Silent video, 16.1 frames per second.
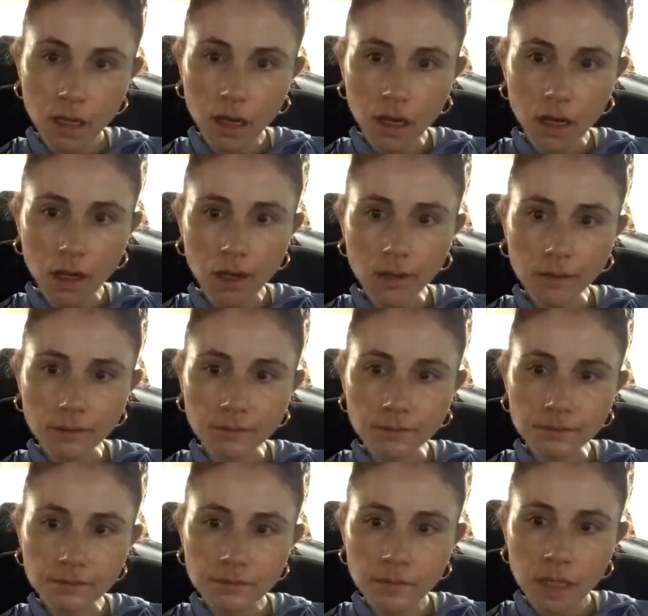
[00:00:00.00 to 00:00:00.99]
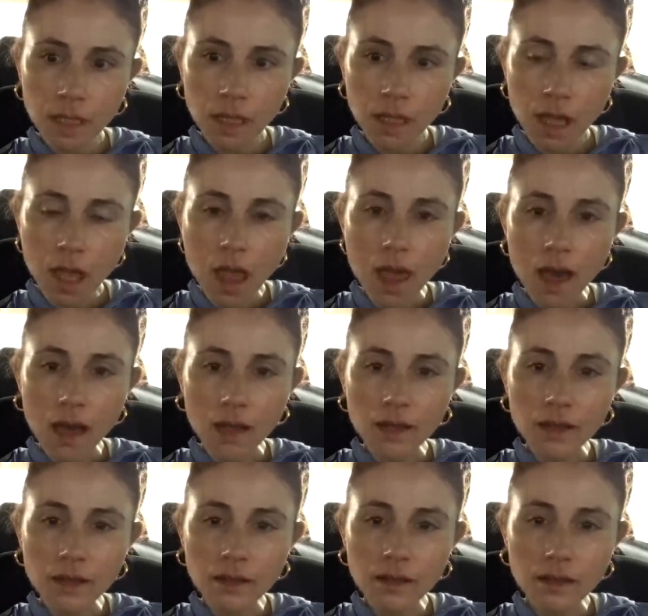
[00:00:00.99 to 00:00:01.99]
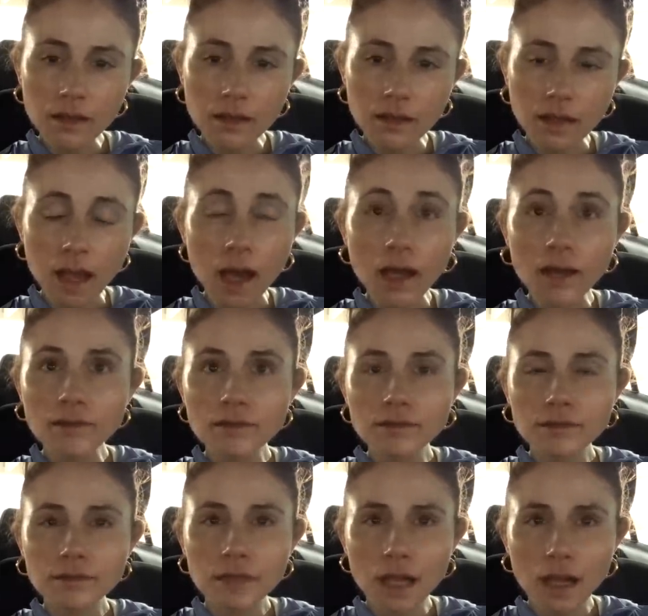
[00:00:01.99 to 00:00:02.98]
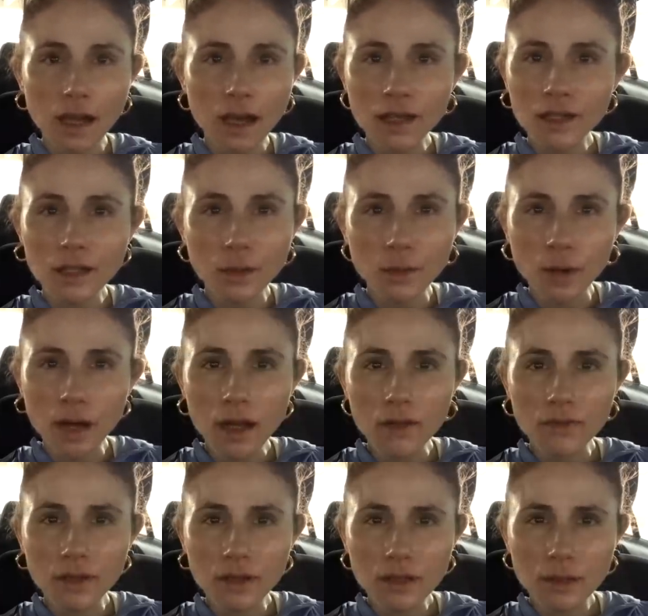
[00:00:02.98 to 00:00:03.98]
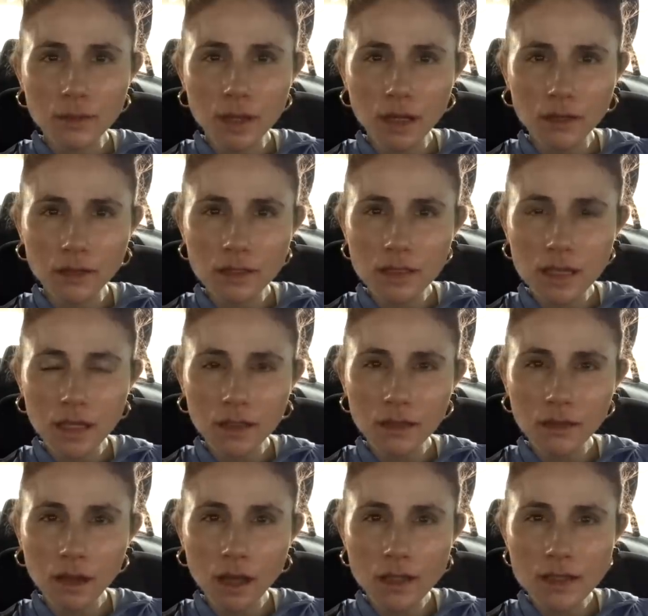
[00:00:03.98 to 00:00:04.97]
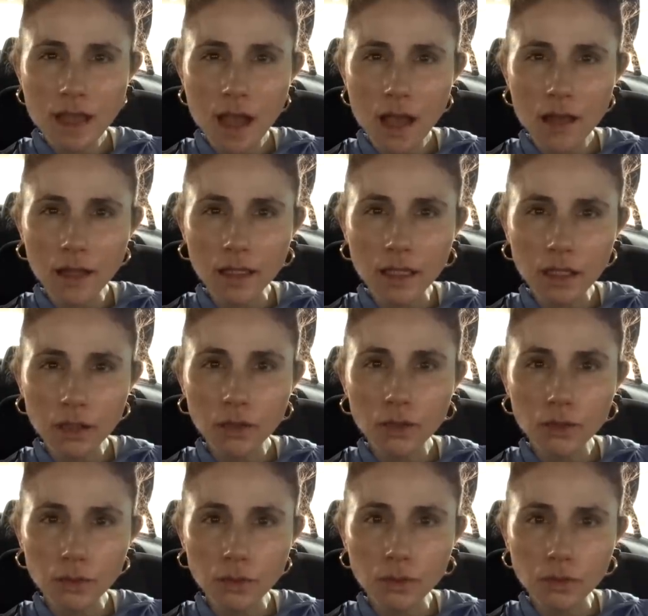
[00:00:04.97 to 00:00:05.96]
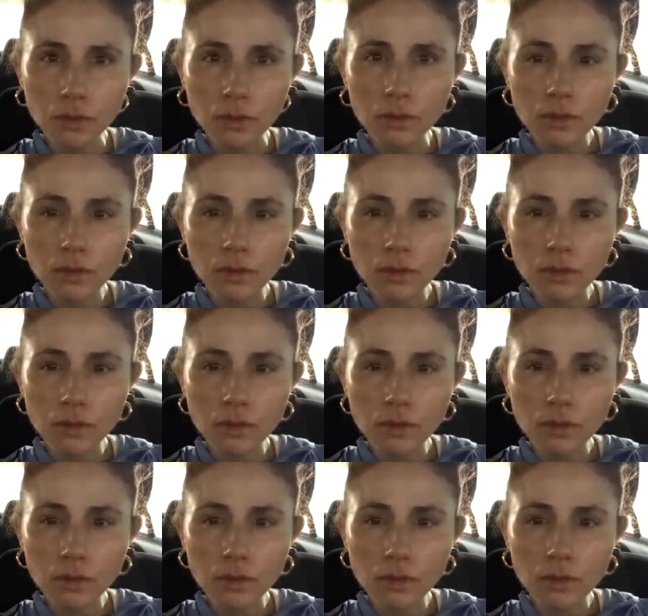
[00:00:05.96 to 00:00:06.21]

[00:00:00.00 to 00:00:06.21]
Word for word: um, and yeah, I don't know why I felt compelled to tell you guys that. Like you.